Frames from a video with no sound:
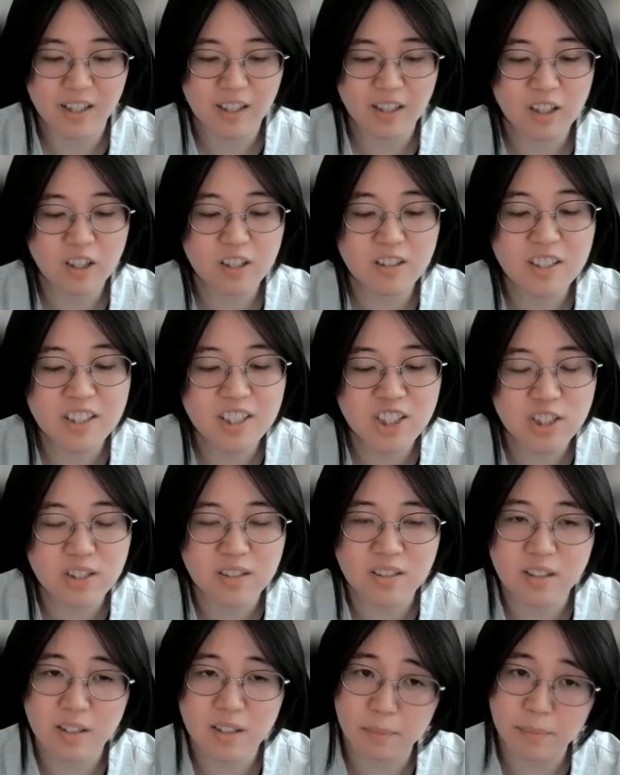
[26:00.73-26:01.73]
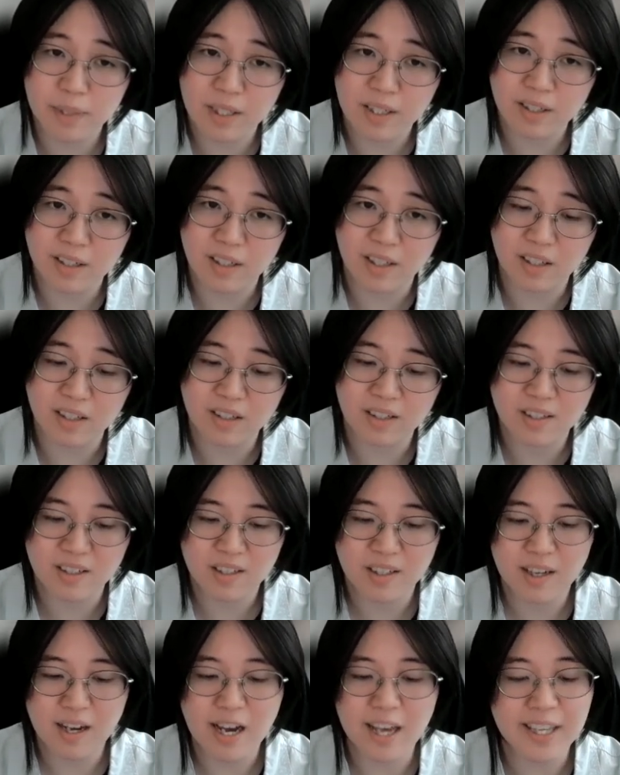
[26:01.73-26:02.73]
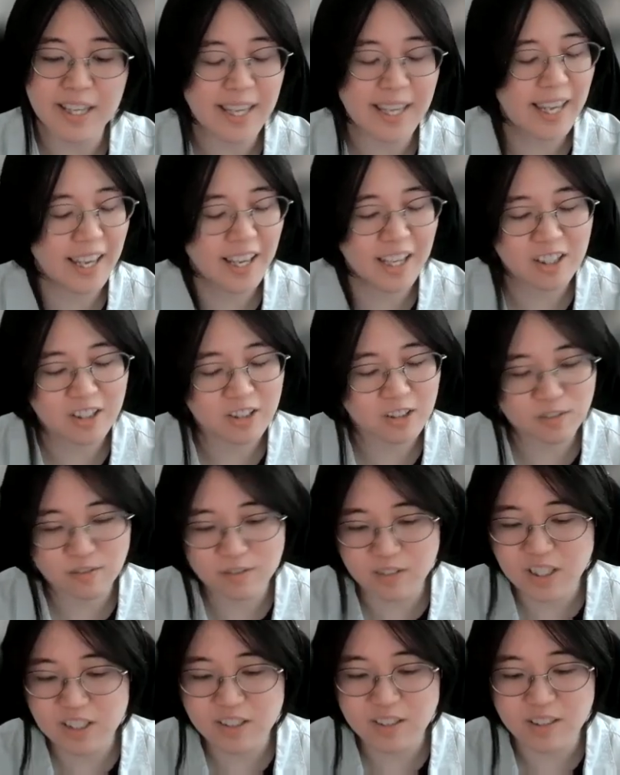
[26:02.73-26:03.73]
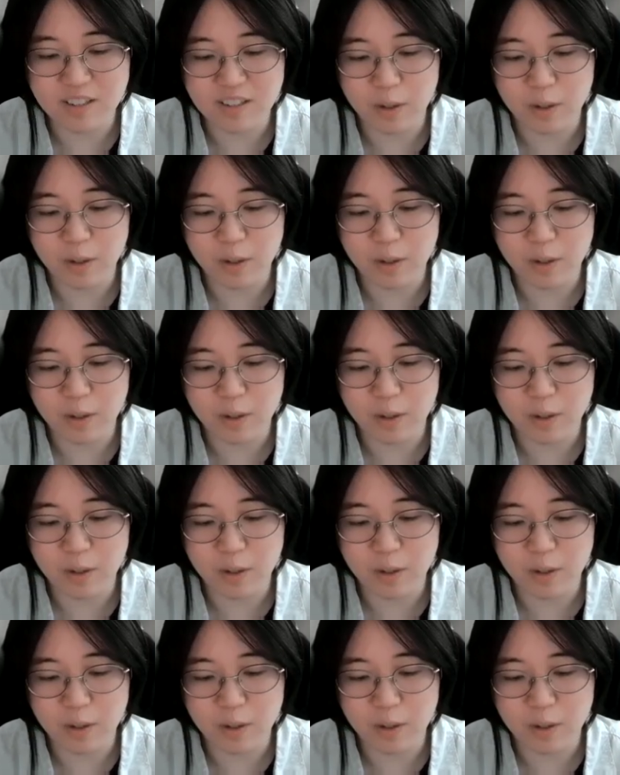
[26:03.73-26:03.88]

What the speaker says: conditioned timidity I can't reason